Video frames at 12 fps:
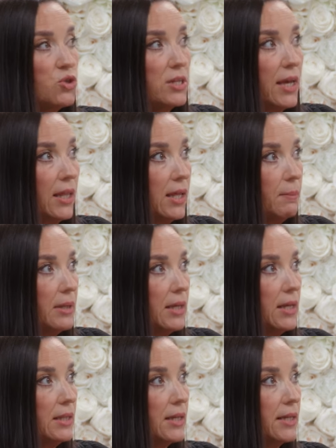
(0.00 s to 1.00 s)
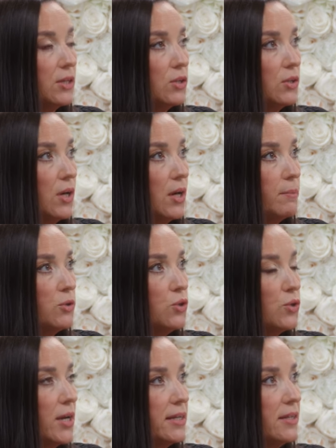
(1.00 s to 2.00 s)
she'd yell at me, like, um,
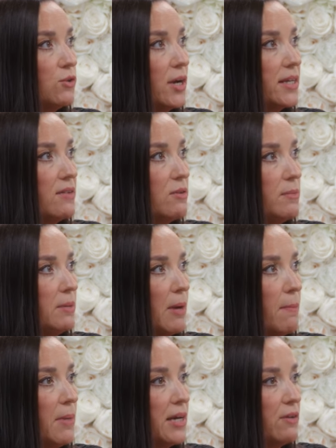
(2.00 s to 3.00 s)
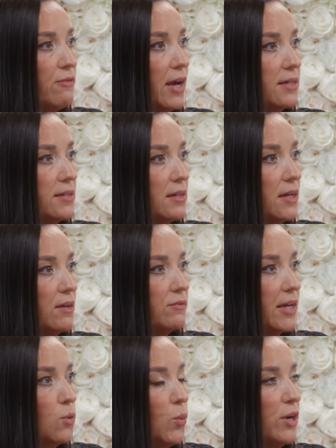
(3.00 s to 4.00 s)
you're not, they're not giving me my money fast enough.
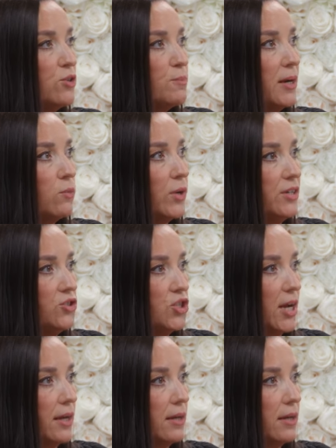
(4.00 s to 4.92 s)
Like, where's my rent check?